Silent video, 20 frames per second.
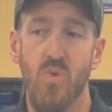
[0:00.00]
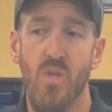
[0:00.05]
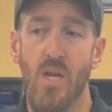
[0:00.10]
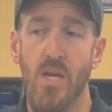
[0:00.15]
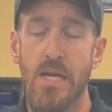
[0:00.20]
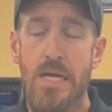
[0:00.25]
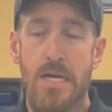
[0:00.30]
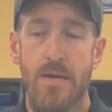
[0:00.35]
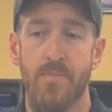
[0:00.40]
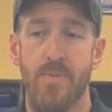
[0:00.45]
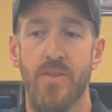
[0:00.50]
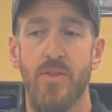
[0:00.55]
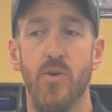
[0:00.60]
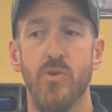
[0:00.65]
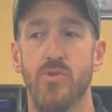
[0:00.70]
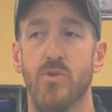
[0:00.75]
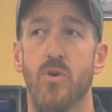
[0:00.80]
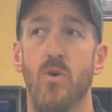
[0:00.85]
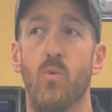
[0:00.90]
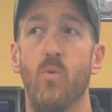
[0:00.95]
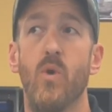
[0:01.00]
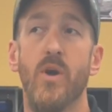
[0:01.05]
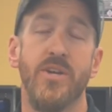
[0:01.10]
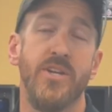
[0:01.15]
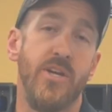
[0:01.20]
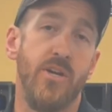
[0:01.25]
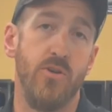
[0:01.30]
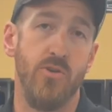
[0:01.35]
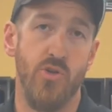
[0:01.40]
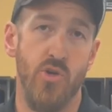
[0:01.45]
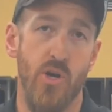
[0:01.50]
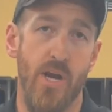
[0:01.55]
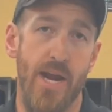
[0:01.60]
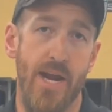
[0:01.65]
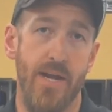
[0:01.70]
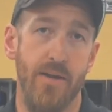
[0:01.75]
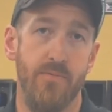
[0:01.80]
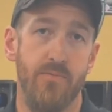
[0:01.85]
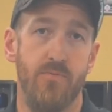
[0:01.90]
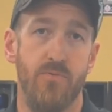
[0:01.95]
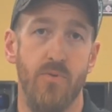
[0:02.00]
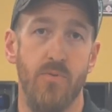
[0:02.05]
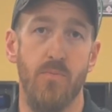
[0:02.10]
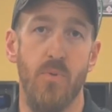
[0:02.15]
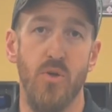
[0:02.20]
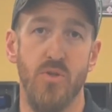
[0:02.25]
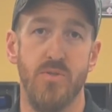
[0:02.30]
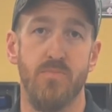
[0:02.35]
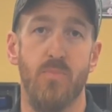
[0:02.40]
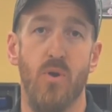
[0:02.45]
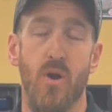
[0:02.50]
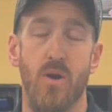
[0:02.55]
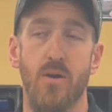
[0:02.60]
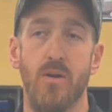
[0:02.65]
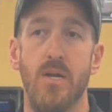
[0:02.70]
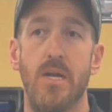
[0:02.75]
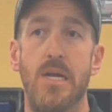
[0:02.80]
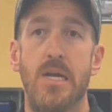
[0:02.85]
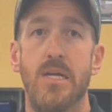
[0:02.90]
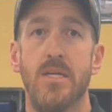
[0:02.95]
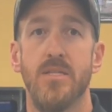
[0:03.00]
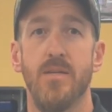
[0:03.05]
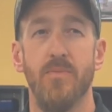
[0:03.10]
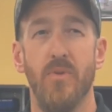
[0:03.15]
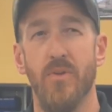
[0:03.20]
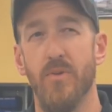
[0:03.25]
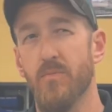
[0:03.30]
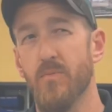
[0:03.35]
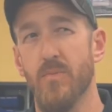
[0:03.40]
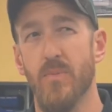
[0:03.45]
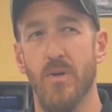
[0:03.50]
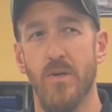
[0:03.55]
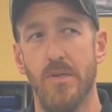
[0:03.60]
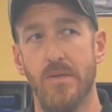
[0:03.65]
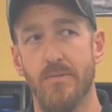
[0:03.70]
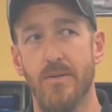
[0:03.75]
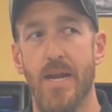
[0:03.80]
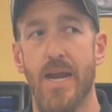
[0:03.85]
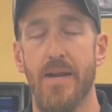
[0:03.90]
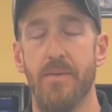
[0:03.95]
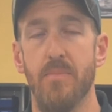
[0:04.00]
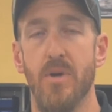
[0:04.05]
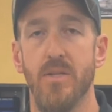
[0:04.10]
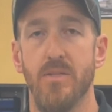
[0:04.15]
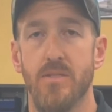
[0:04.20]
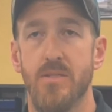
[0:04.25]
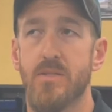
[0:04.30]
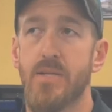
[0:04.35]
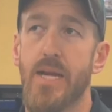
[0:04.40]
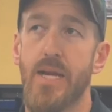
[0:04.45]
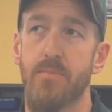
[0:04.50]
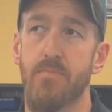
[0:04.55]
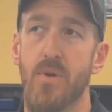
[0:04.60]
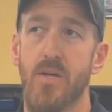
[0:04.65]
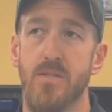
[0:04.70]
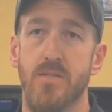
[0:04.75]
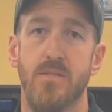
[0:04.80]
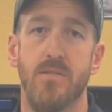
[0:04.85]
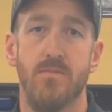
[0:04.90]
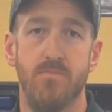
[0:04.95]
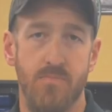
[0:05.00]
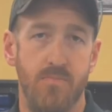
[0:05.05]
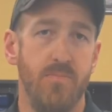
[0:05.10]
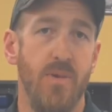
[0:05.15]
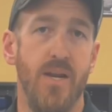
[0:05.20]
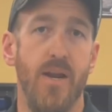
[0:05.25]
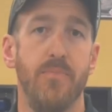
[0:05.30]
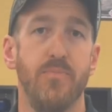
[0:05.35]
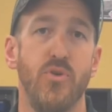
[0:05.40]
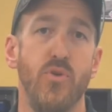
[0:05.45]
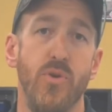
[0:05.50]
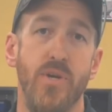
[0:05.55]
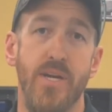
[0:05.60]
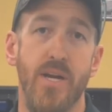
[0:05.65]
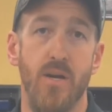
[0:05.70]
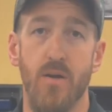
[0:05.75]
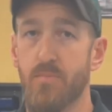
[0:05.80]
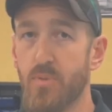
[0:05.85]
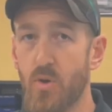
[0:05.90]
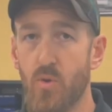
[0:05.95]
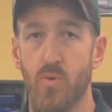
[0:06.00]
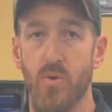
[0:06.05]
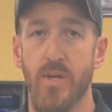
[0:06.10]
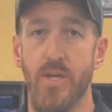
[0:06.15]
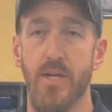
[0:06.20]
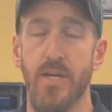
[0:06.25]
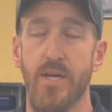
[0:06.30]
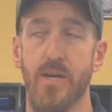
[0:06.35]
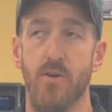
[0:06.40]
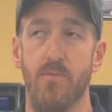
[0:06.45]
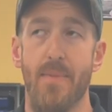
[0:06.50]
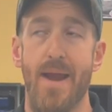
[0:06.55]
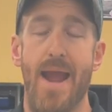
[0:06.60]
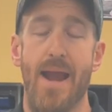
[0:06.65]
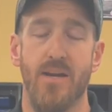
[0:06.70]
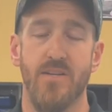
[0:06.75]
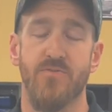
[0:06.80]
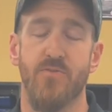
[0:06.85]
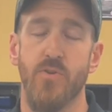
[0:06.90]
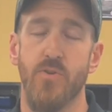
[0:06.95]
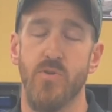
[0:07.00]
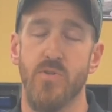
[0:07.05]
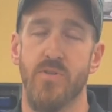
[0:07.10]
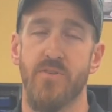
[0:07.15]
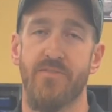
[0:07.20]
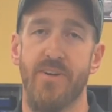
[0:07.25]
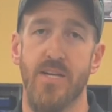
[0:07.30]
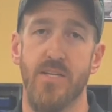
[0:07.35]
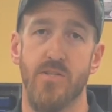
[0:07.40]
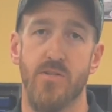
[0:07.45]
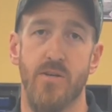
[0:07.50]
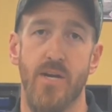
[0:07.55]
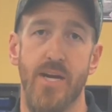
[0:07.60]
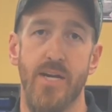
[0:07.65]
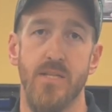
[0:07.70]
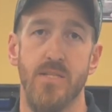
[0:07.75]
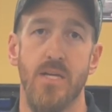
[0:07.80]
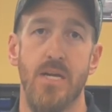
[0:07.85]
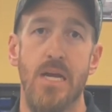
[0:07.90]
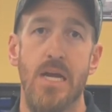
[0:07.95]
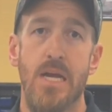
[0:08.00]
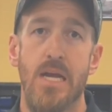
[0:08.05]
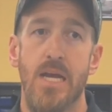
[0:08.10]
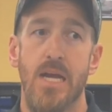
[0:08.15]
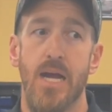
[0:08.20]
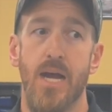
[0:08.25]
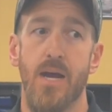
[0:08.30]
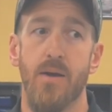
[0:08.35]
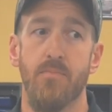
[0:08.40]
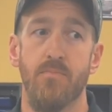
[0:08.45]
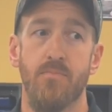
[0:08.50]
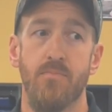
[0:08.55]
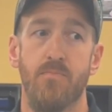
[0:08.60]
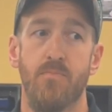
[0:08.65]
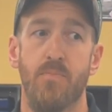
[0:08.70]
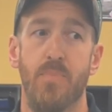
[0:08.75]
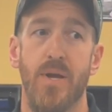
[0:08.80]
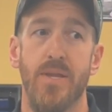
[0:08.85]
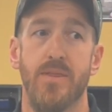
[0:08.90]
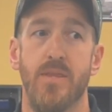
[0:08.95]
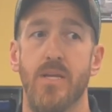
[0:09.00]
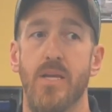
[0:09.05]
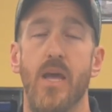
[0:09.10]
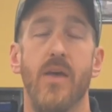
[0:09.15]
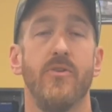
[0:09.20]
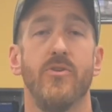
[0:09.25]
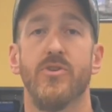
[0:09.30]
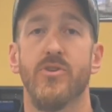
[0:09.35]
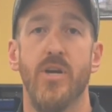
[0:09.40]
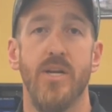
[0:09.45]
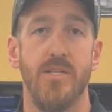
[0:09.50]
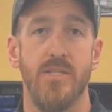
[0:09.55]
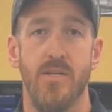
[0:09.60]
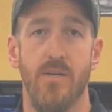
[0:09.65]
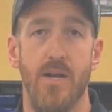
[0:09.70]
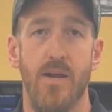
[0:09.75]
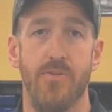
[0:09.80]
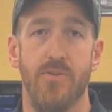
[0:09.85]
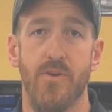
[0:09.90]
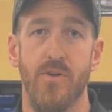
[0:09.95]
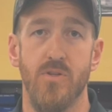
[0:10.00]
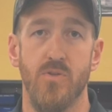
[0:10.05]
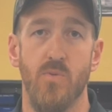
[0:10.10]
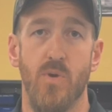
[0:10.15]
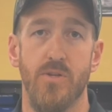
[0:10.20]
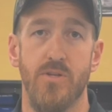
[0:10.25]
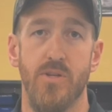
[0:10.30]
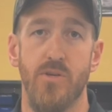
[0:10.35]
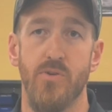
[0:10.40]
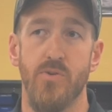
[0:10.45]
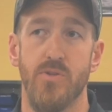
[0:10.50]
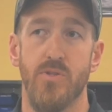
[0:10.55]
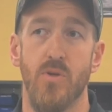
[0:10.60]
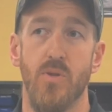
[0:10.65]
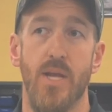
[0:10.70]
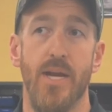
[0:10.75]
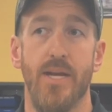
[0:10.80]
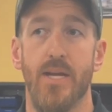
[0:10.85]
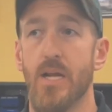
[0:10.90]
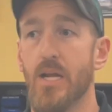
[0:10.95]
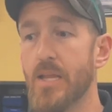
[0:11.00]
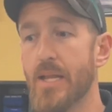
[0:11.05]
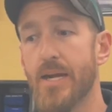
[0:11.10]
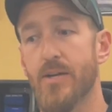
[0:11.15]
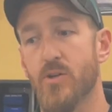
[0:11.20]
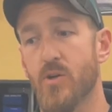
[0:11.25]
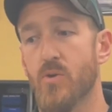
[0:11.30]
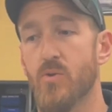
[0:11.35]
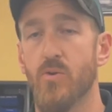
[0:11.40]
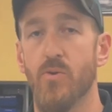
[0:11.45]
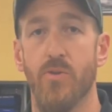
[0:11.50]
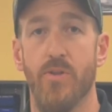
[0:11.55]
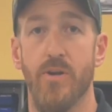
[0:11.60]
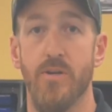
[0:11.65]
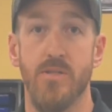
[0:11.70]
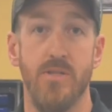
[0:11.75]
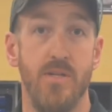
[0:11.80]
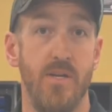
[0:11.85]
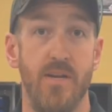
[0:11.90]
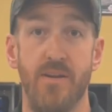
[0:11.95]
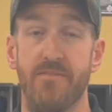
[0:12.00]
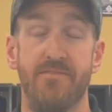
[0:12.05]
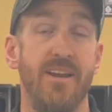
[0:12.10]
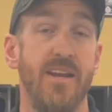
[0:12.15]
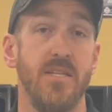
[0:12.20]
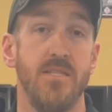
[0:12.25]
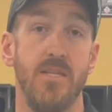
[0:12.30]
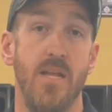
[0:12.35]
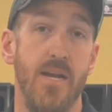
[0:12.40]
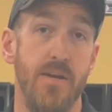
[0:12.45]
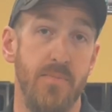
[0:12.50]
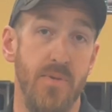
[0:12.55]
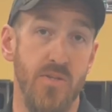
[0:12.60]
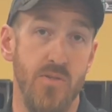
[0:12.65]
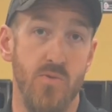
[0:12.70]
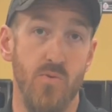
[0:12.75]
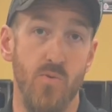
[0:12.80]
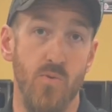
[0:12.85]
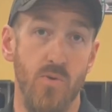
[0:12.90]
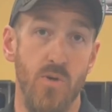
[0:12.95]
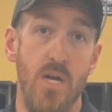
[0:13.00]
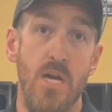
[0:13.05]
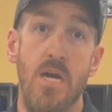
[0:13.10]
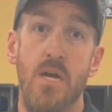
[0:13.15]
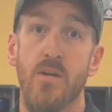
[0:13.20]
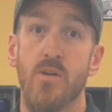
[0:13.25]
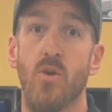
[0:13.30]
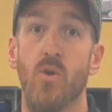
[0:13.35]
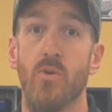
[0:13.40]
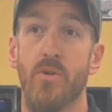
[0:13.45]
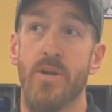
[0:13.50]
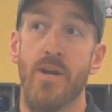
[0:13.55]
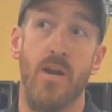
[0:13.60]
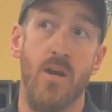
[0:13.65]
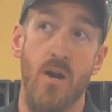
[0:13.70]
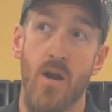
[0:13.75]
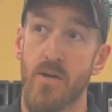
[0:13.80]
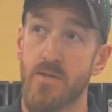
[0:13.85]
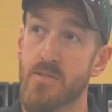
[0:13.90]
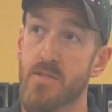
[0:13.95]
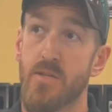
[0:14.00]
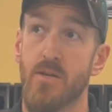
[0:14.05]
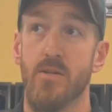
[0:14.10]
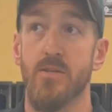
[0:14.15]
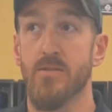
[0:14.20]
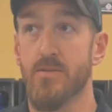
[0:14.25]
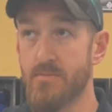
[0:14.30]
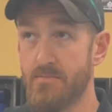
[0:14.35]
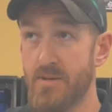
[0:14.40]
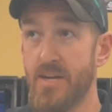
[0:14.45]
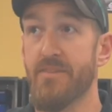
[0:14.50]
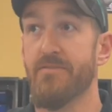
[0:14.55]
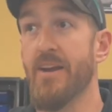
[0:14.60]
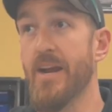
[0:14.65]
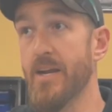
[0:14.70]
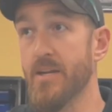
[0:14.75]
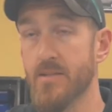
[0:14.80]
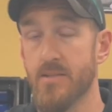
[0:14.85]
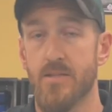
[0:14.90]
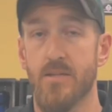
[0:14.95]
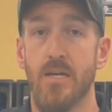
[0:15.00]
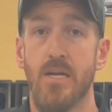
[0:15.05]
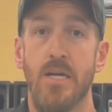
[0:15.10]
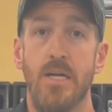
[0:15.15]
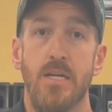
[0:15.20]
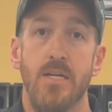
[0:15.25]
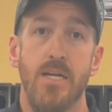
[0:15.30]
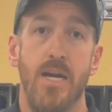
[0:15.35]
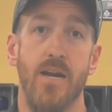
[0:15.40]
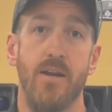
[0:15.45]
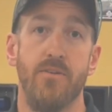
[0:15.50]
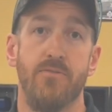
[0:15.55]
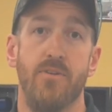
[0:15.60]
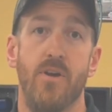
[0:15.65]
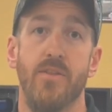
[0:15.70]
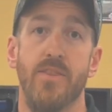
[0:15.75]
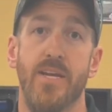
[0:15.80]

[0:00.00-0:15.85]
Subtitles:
And those are a 1-year trade for the most part. Some of them are 9 months, 8 months, but up to a year, but only a year max for those advanced trades. But the other trades that are out there as well too. So like electrical, there's advanced lineman school. Culinary arts, there's advanced kind of on the